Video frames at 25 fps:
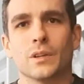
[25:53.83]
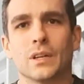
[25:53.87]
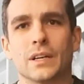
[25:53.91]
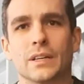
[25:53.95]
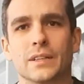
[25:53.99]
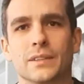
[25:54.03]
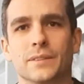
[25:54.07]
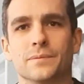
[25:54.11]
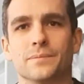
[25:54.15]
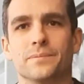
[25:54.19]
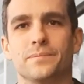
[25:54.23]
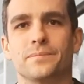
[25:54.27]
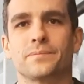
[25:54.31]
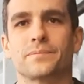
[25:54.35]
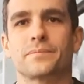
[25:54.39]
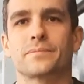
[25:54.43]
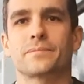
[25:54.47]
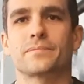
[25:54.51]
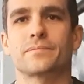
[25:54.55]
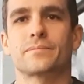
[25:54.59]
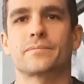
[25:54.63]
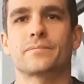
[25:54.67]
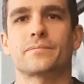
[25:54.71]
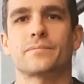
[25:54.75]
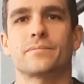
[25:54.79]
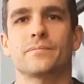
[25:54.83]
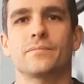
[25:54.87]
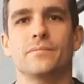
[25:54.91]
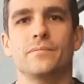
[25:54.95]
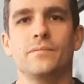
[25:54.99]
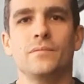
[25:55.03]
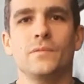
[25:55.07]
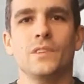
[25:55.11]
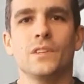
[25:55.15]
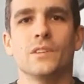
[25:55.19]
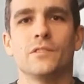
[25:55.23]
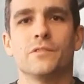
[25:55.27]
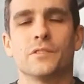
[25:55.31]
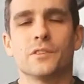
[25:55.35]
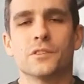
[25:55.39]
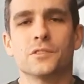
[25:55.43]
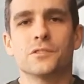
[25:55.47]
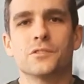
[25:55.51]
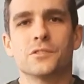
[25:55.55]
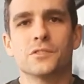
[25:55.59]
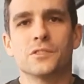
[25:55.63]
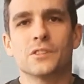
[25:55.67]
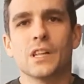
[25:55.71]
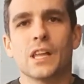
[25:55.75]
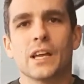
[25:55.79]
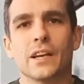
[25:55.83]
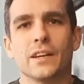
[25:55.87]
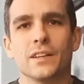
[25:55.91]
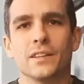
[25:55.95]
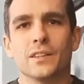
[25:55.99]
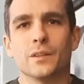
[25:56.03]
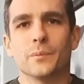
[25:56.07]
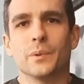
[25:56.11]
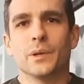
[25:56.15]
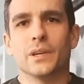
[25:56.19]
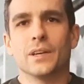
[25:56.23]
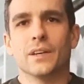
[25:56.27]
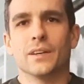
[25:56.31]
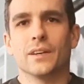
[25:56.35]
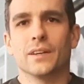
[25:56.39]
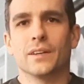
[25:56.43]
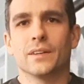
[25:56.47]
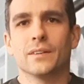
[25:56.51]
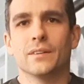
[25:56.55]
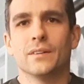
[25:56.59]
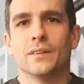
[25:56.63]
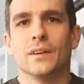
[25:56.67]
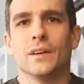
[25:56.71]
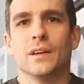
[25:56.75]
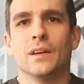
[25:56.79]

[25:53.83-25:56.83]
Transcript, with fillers: light filtered light at the beginning.